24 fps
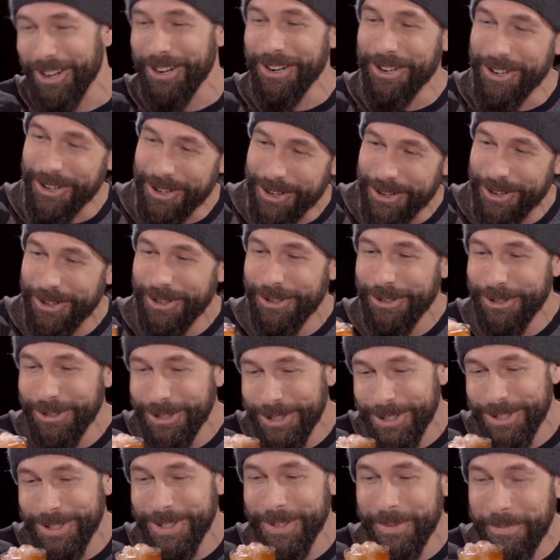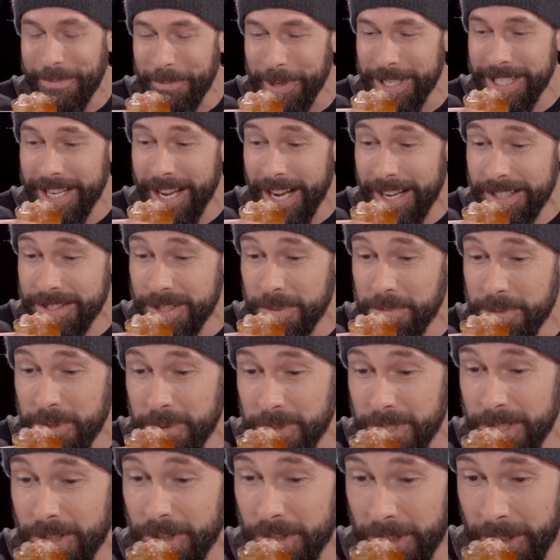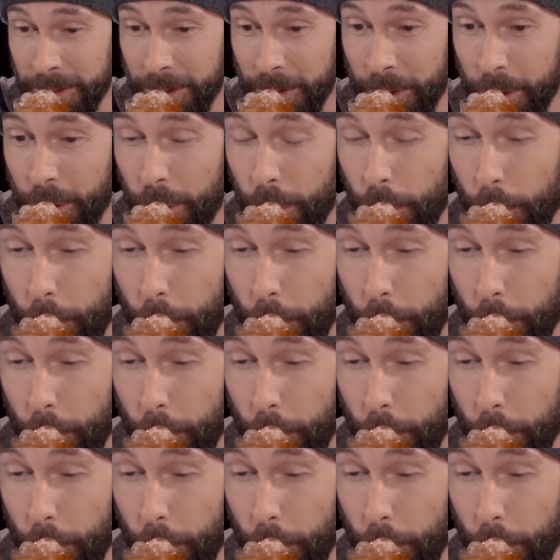Coast. My dad's a musician.